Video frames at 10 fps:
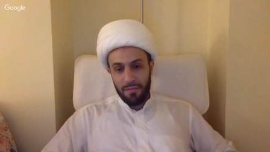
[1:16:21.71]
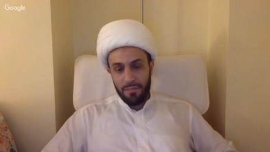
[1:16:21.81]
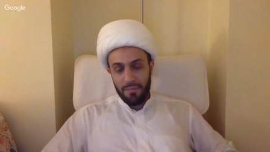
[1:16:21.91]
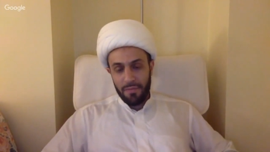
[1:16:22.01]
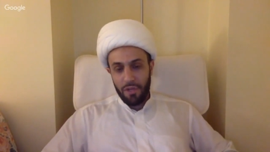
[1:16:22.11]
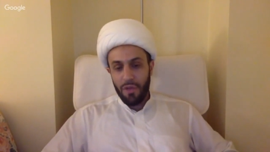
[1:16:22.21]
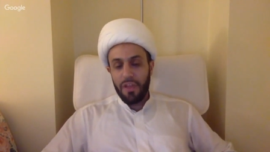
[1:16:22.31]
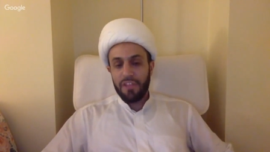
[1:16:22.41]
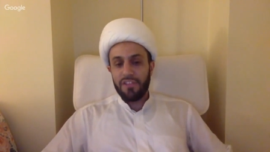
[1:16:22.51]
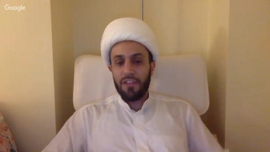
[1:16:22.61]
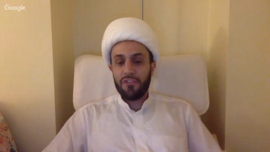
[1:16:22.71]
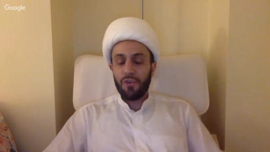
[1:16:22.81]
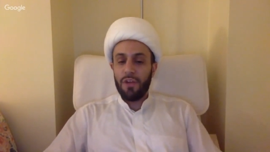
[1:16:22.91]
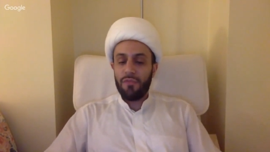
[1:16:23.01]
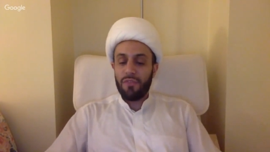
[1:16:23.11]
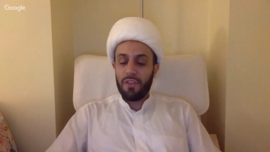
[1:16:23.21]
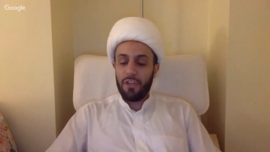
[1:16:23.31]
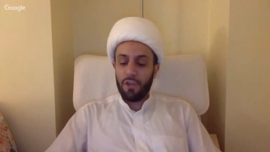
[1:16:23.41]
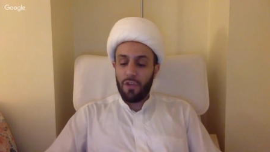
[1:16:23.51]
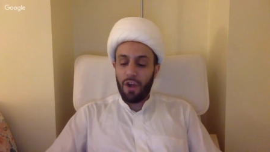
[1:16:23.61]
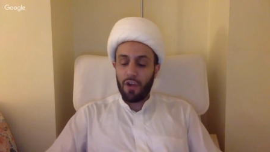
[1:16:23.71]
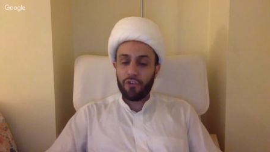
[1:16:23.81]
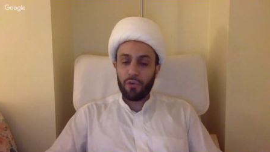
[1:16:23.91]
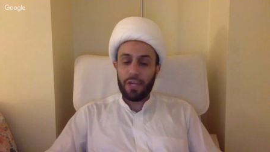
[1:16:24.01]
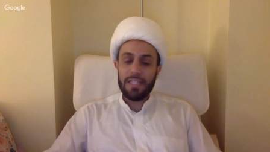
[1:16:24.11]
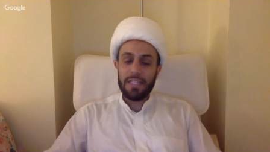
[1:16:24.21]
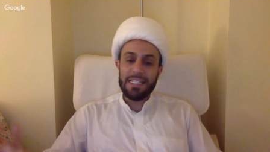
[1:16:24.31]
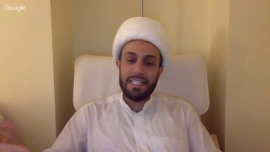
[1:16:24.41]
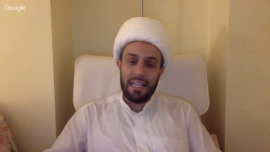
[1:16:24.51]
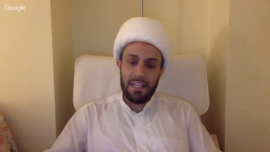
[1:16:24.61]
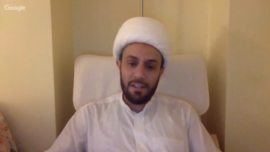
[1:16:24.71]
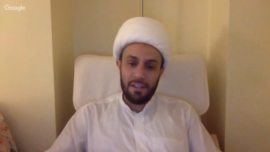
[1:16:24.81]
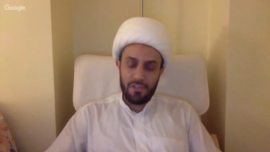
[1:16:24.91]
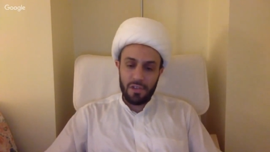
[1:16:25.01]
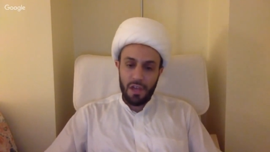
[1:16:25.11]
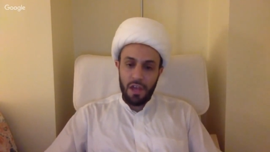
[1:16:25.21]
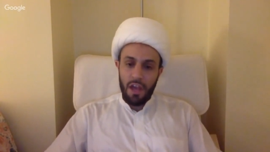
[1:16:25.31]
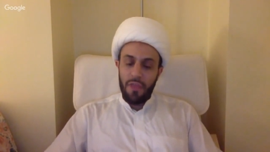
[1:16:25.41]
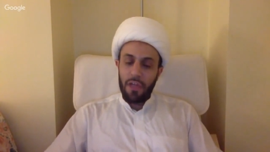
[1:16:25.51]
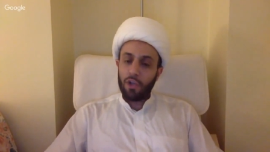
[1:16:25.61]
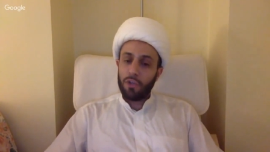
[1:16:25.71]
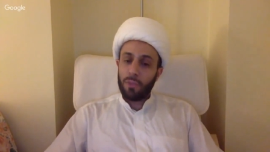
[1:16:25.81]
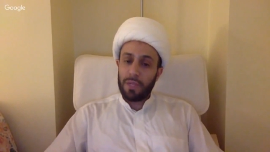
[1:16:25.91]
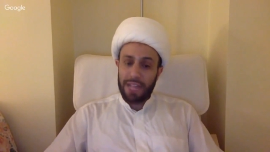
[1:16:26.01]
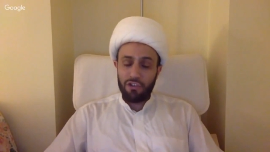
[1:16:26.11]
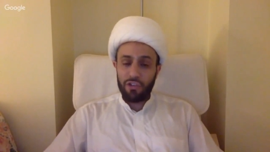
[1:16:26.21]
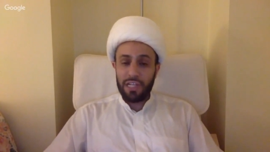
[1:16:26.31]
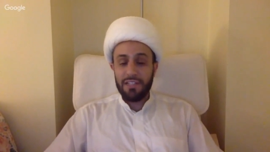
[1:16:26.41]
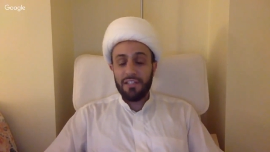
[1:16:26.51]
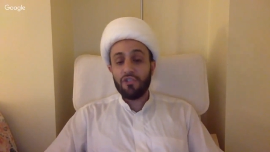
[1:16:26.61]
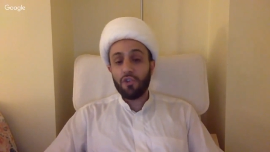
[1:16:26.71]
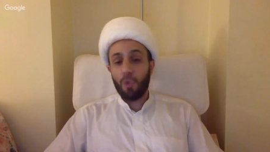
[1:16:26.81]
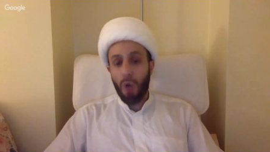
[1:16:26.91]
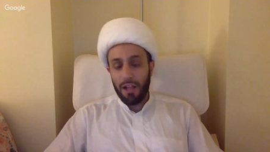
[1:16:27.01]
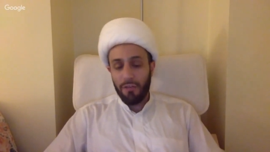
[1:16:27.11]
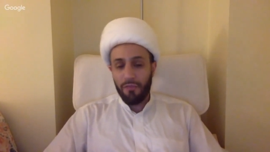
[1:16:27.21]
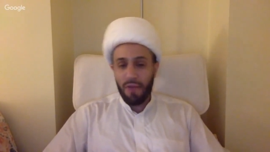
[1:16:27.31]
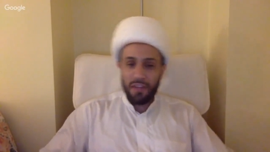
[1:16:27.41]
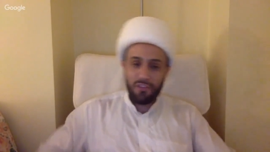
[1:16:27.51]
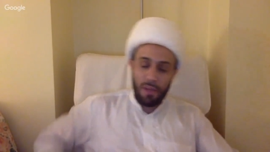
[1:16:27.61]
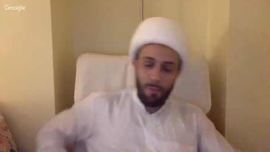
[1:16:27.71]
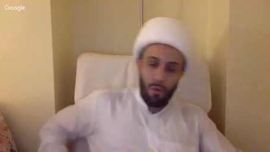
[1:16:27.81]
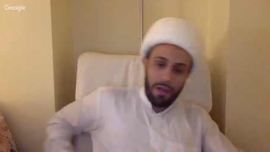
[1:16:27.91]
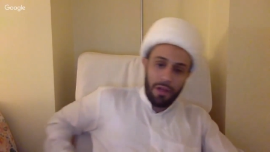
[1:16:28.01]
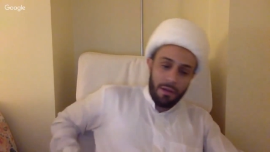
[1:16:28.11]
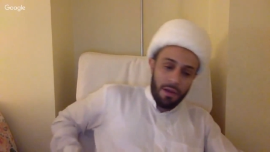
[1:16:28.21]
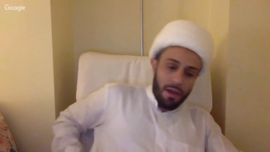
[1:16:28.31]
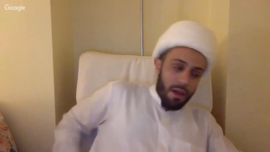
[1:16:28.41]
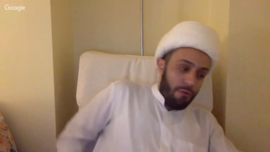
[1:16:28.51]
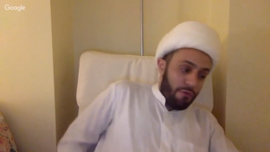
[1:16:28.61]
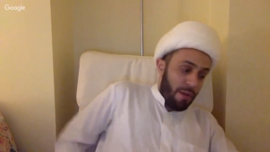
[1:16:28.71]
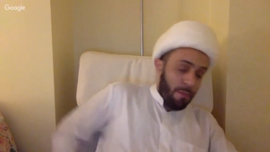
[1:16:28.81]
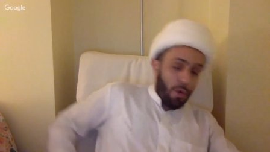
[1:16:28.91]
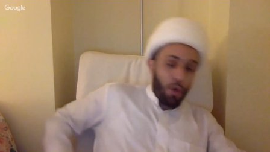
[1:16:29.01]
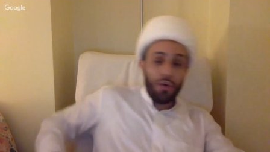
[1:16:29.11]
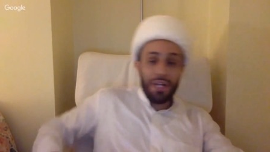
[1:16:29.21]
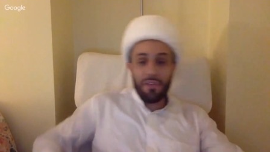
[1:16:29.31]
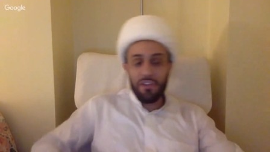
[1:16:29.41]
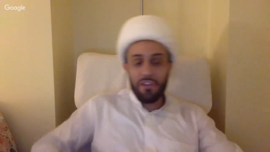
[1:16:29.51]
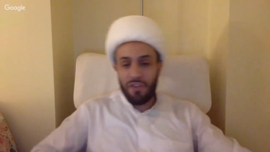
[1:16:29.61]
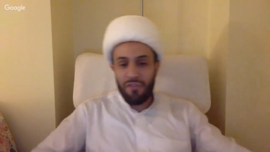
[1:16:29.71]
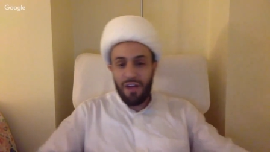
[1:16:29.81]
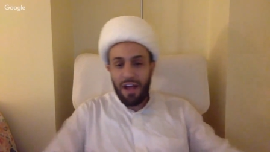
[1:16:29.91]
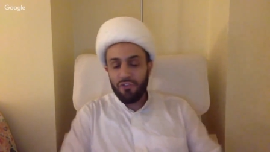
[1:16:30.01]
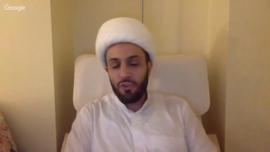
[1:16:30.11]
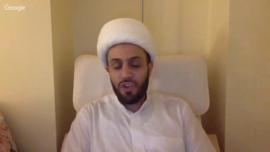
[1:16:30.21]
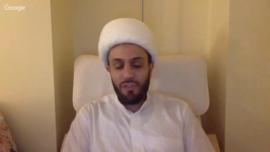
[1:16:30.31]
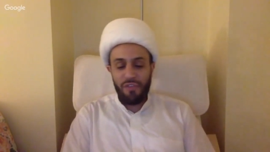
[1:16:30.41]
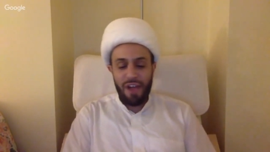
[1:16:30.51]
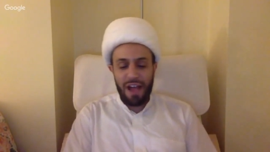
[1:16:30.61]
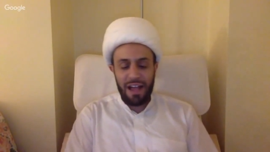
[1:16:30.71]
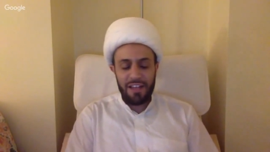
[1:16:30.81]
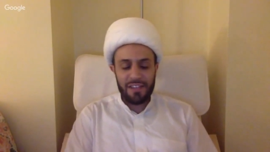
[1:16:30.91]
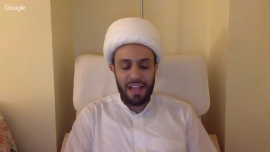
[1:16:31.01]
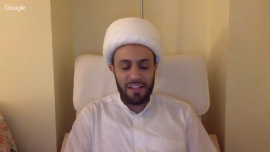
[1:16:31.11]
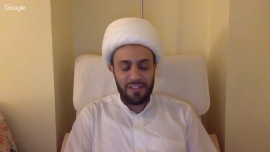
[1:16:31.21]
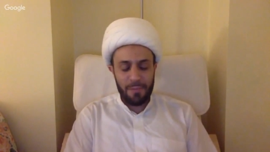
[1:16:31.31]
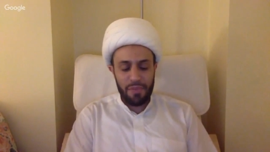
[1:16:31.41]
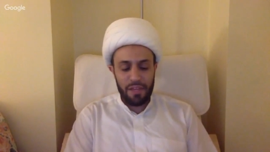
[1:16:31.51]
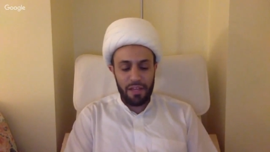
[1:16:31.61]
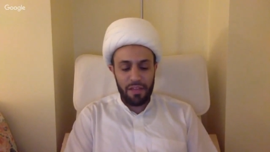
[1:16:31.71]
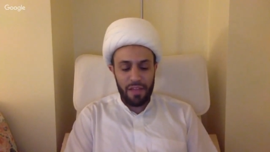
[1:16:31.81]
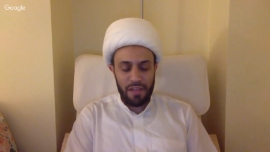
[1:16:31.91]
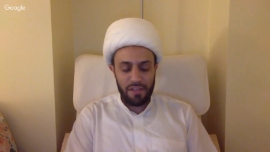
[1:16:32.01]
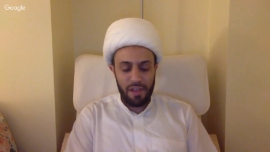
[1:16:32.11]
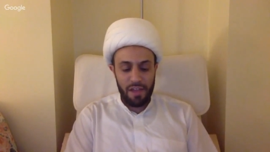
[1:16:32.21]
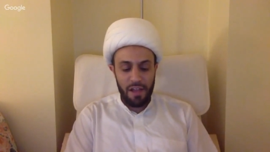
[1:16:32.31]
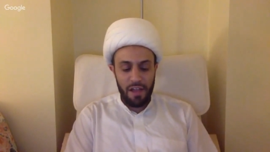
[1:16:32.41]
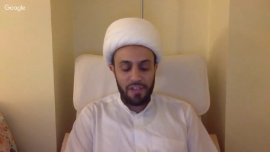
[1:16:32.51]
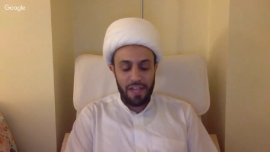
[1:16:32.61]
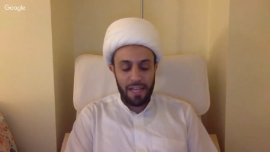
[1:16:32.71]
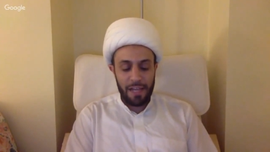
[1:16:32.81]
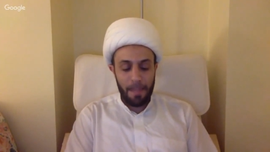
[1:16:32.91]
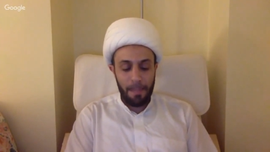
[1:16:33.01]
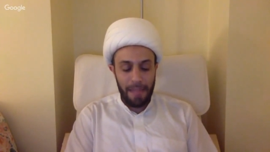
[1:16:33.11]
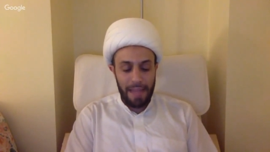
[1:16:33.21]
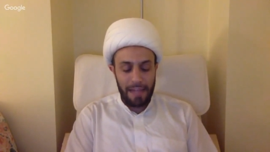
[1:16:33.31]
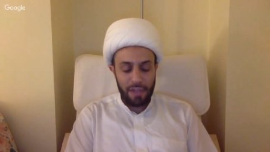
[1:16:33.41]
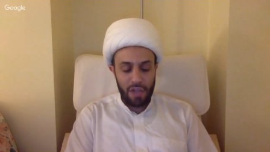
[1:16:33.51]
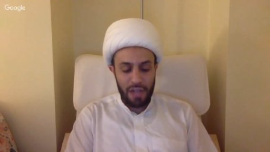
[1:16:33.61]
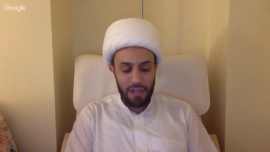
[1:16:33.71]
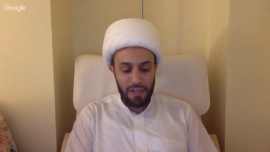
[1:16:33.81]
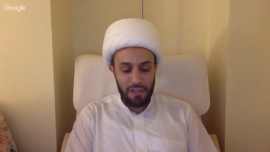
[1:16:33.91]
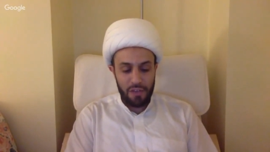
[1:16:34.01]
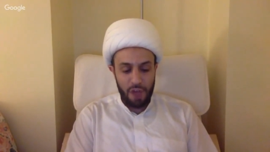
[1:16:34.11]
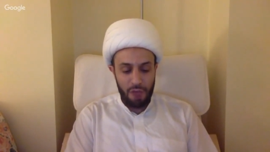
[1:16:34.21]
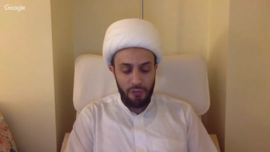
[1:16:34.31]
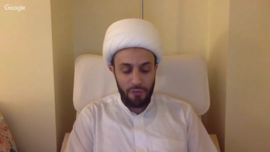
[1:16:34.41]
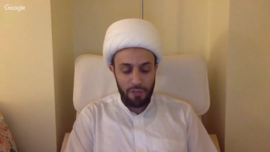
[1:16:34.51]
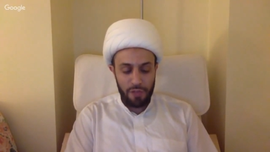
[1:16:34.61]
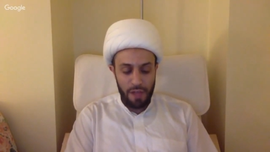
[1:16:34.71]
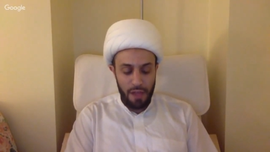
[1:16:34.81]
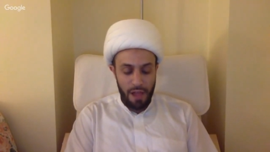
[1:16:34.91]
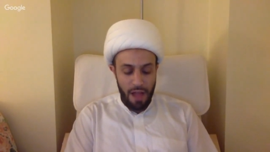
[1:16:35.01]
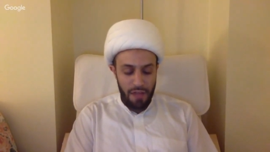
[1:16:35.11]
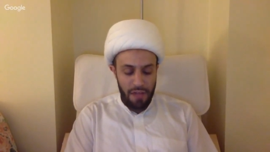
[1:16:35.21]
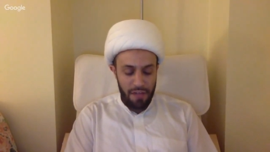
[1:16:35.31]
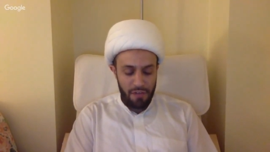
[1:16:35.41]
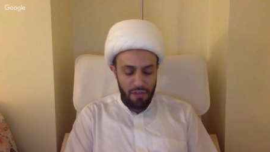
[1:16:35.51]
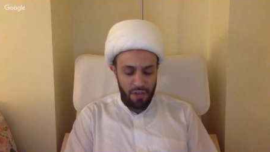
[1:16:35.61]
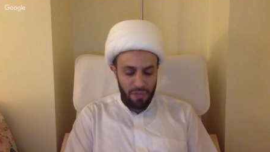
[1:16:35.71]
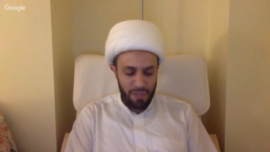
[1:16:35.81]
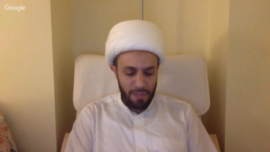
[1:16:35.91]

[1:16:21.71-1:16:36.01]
You know, it's so if you know there are certain deeds that could potentially disqualify someone from earning this shafa'ah. So shafa'ah is not something that's, it's not like a blank check that is offered on the day of judgment.